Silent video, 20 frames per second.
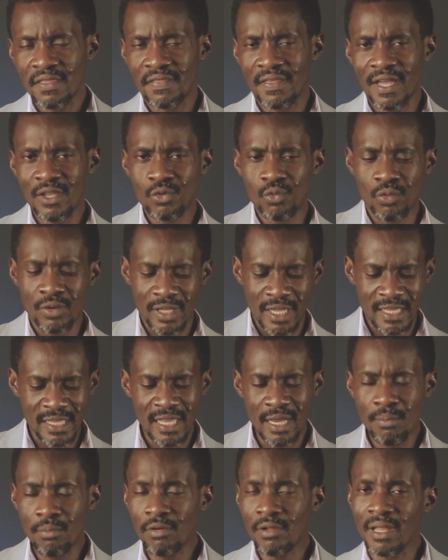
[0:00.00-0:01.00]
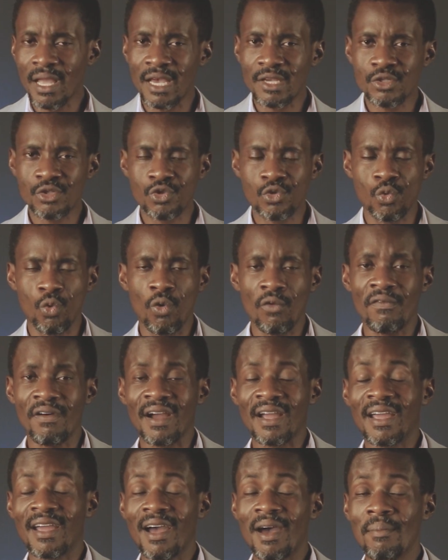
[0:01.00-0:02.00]
that would enable us to
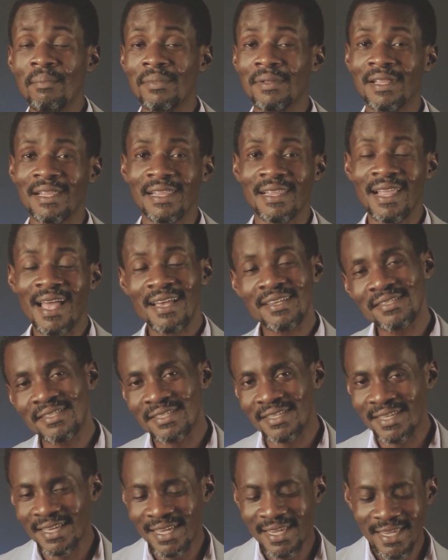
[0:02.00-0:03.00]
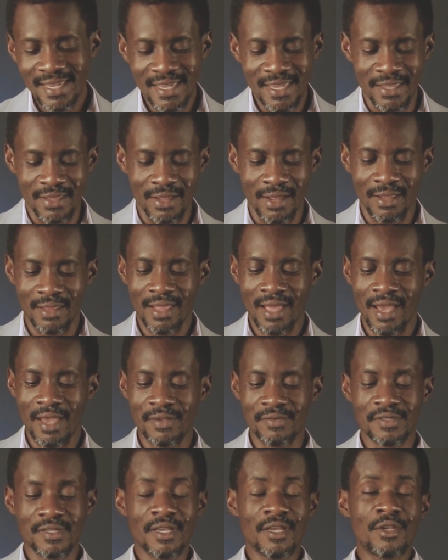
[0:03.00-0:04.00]
overcome lust in our
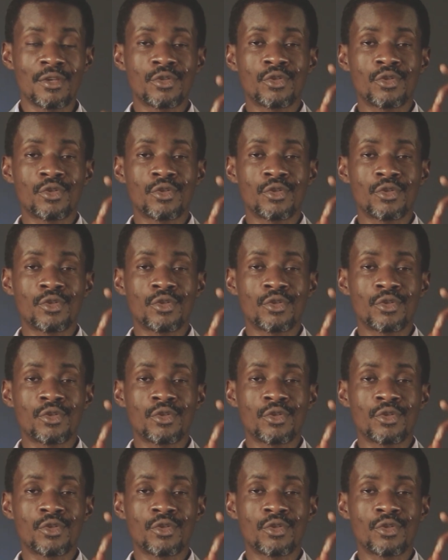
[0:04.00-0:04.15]
lives.